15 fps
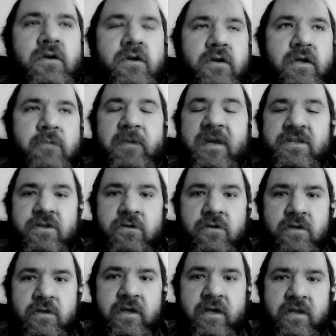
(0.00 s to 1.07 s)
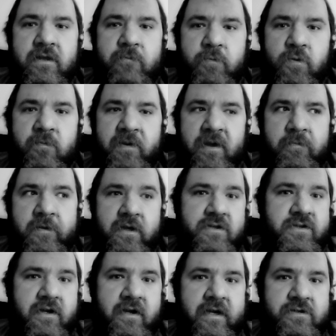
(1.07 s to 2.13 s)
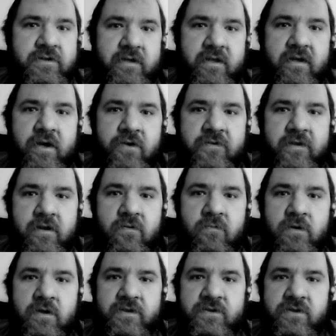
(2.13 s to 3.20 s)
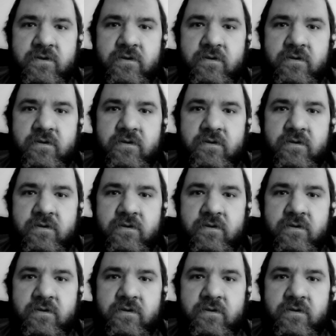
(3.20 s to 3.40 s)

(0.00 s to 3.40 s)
It makes it look like the Republicans are actually the healthier ones.